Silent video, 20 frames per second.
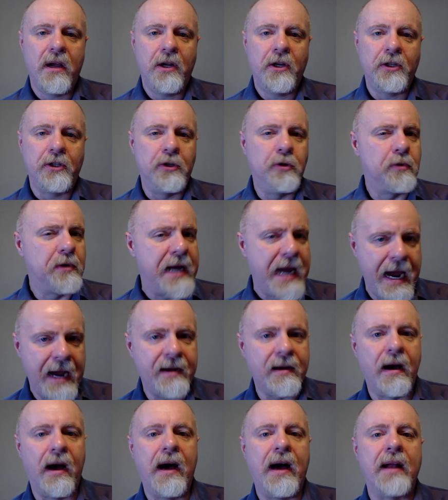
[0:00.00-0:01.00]
You
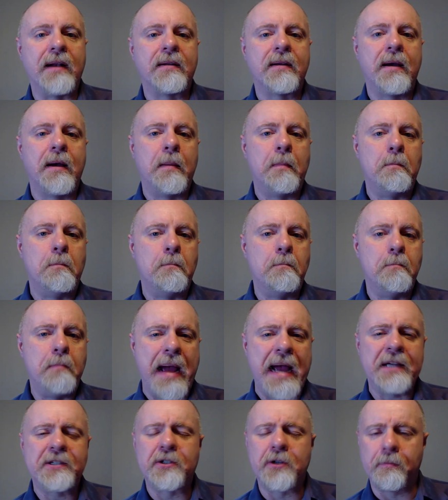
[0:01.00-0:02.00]
cannot
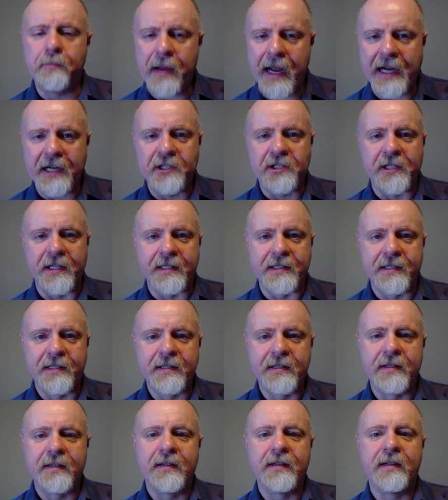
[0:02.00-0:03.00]
master patience